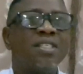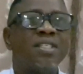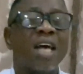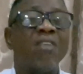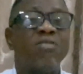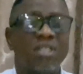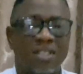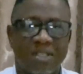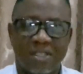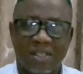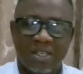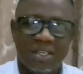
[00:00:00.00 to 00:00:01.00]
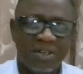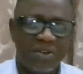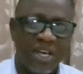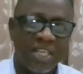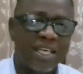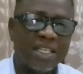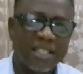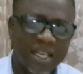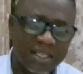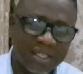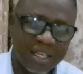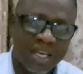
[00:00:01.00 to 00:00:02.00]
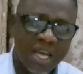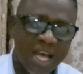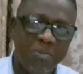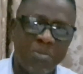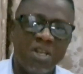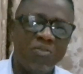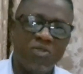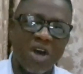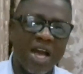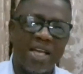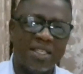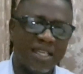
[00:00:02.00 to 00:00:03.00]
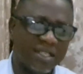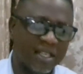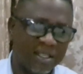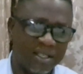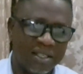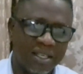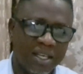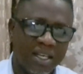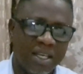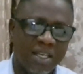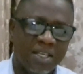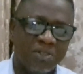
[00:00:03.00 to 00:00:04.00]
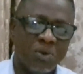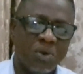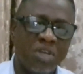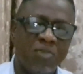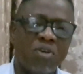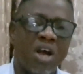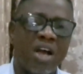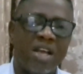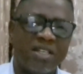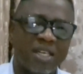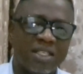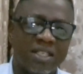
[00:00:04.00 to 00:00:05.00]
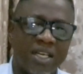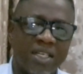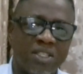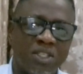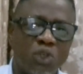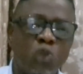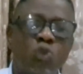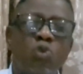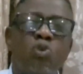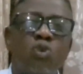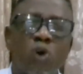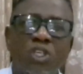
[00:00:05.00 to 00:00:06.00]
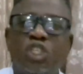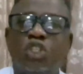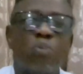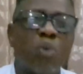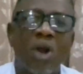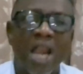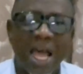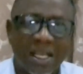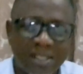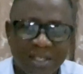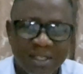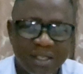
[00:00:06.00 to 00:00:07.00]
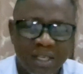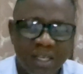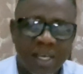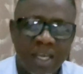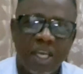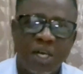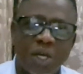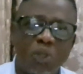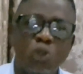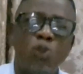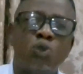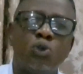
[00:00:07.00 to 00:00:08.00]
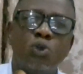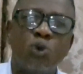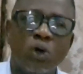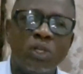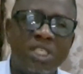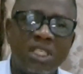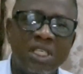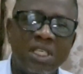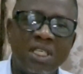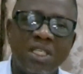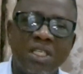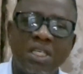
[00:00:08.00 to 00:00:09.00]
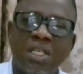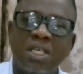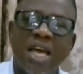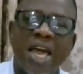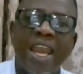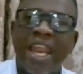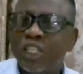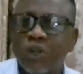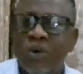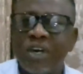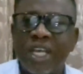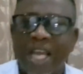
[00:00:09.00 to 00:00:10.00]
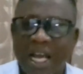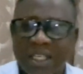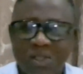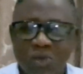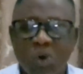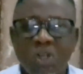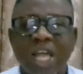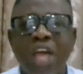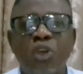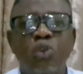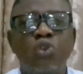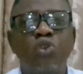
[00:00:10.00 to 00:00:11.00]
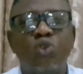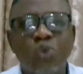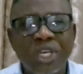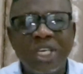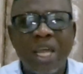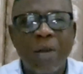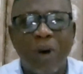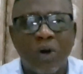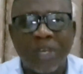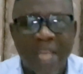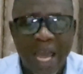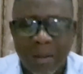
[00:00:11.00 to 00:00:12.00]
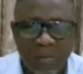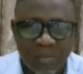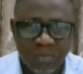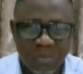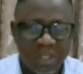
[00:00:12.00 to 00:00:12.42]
Service, SSS. I believe you are SSS. So if you are SSS, you should know the smugglers. You should know the election riggers. What are you doing about them?